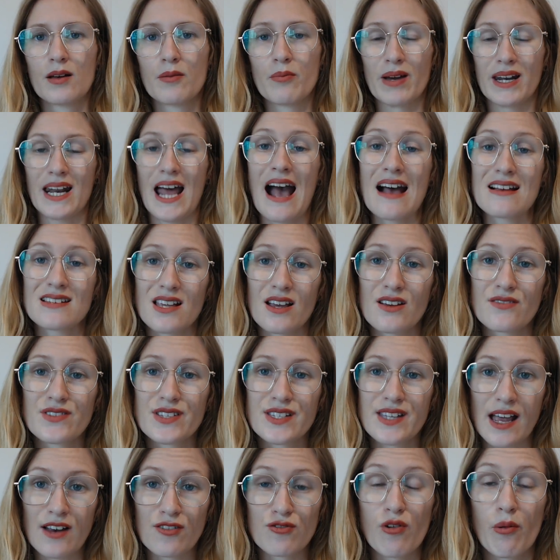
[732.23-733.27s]
But as I've
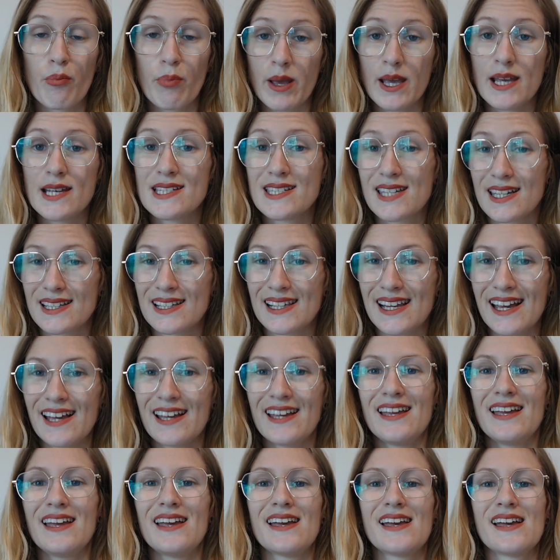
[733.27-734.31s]
said
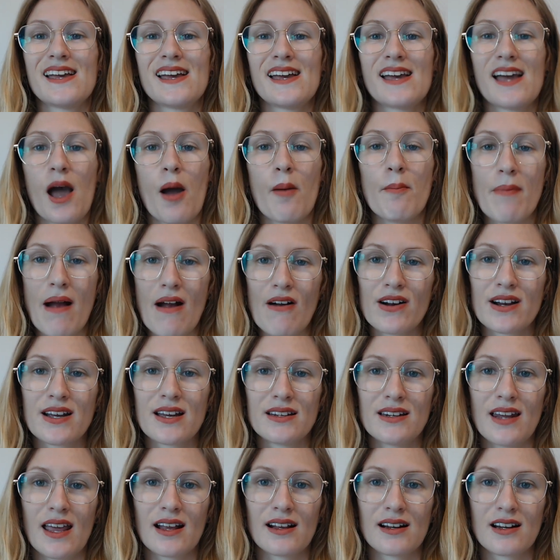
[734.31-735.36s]
repeatedly,
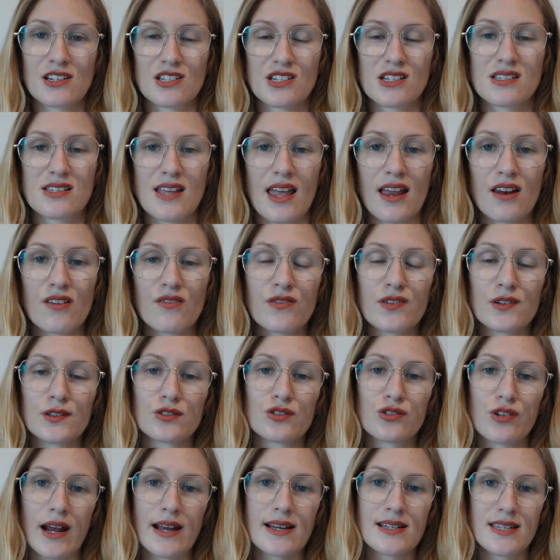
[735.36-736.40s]
American English is
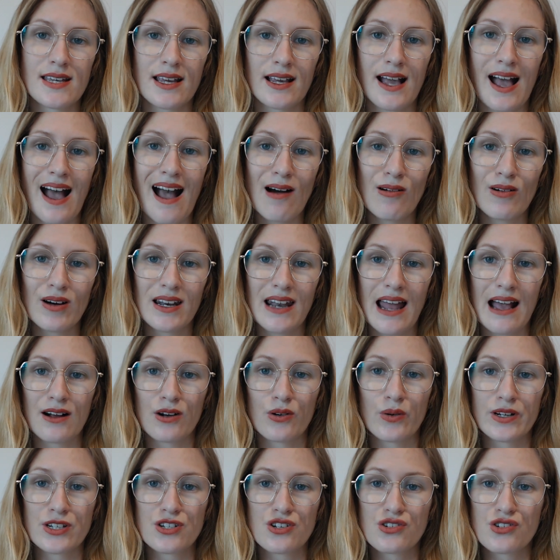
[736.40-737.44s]
infiltrating our
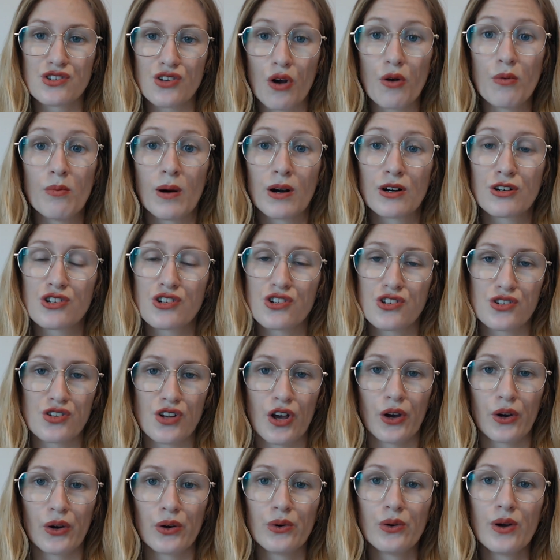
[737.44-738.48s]
language so much
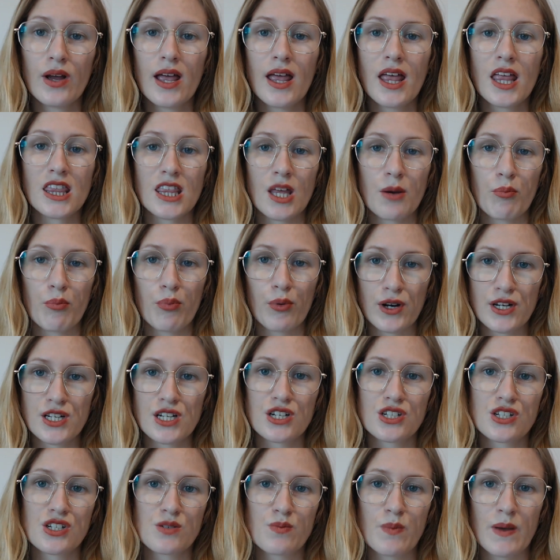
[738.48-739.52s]
so that
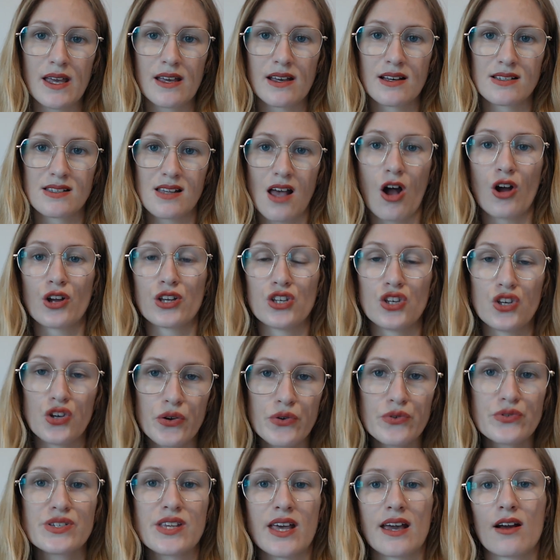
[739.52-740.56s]
British speakers are
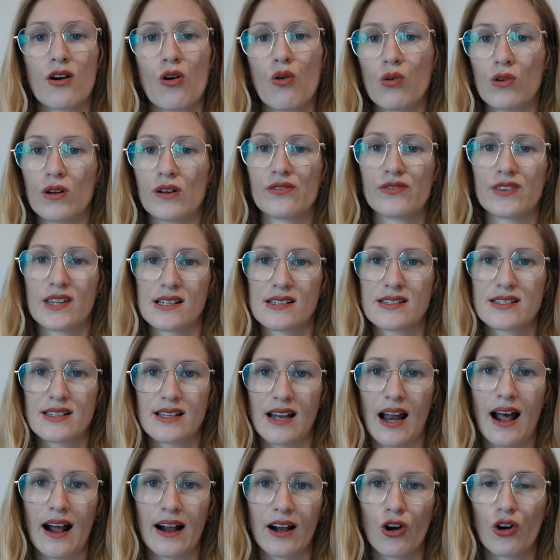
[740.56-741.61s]
using all of this
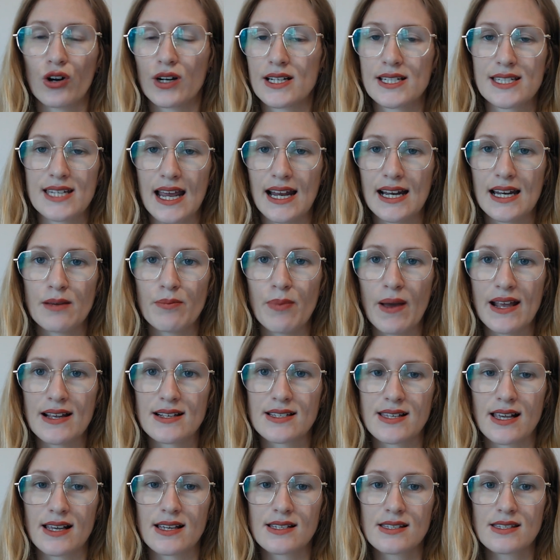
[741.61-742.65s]
slang on a daily
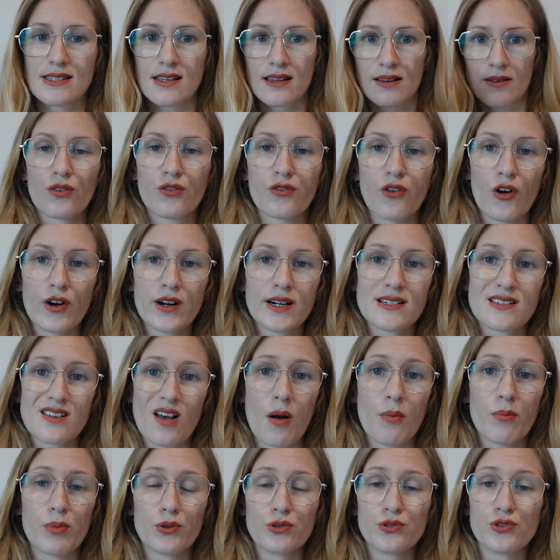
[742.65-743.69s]
basis. For
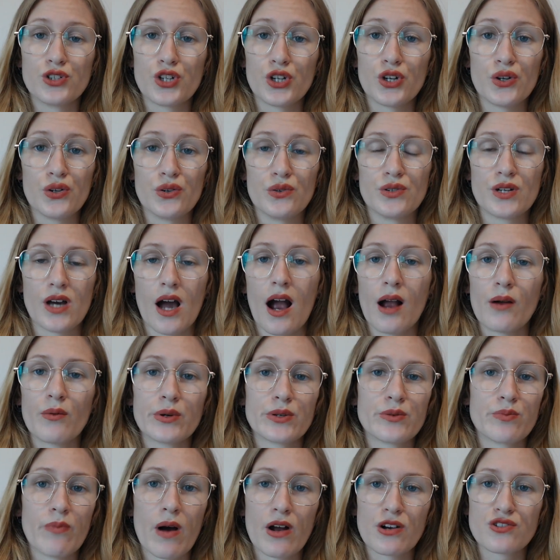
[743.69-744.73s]
example, dude, I
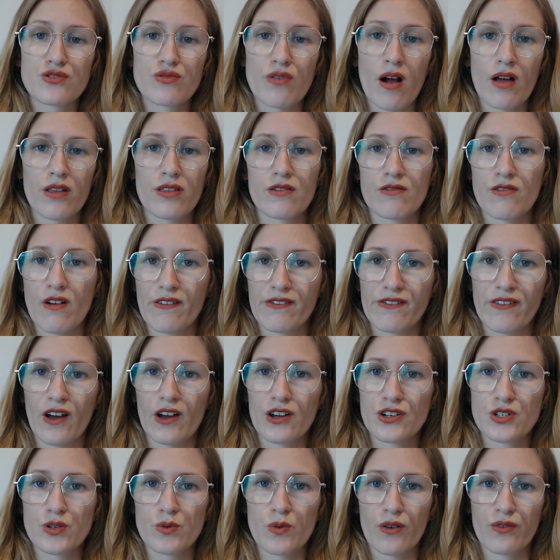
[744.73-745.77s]
would much rather
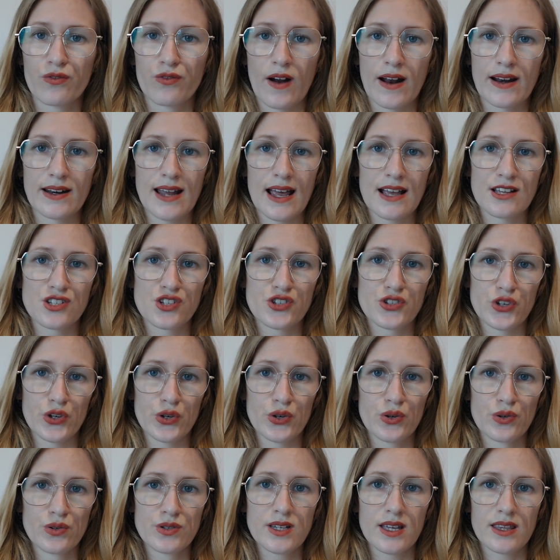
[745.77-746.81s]
refer to a friend as
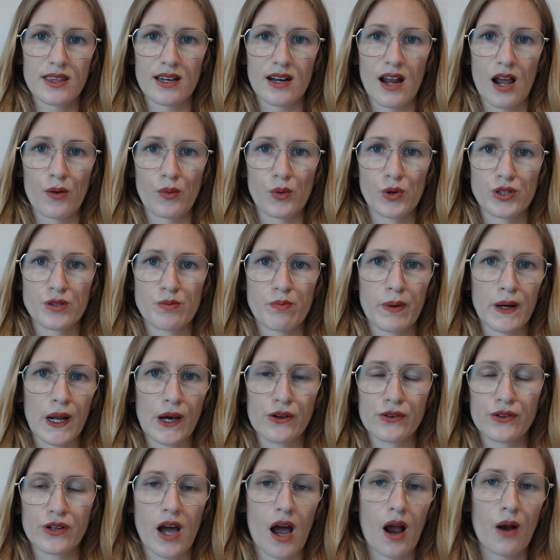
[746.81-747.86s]
dude than I would
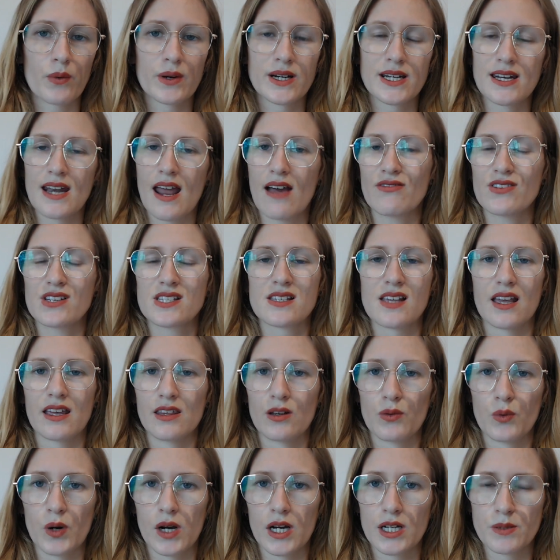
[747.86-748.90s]
bloke. I would never say
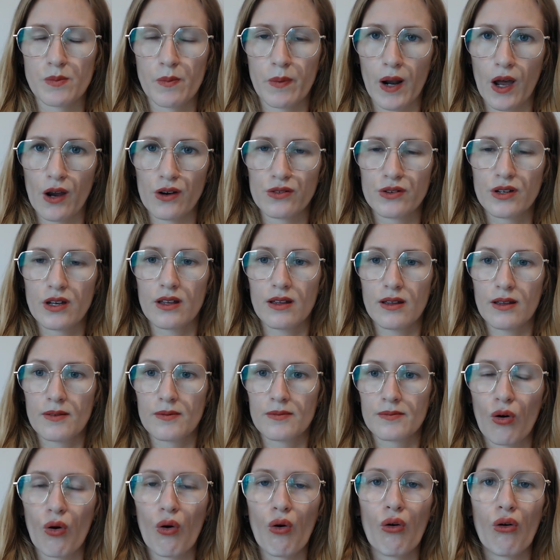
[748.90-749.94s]
the word bloke.
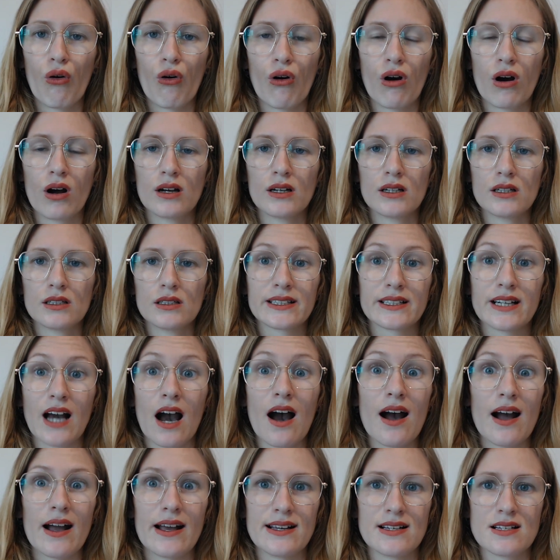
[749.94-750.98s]
Or
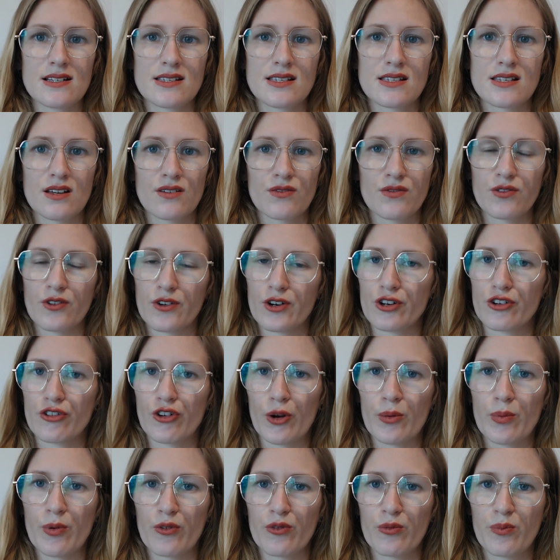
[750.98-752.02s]
guys for a
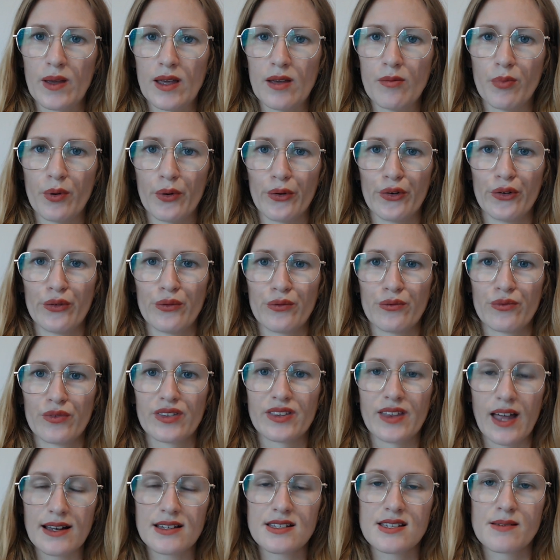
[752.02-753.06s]
group of people.
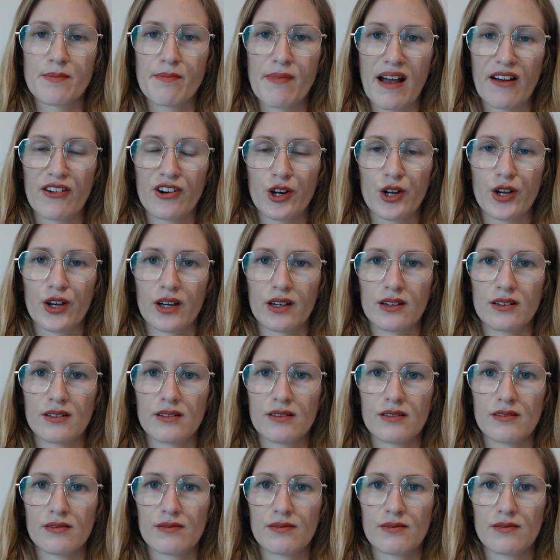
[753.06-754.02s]
That's American.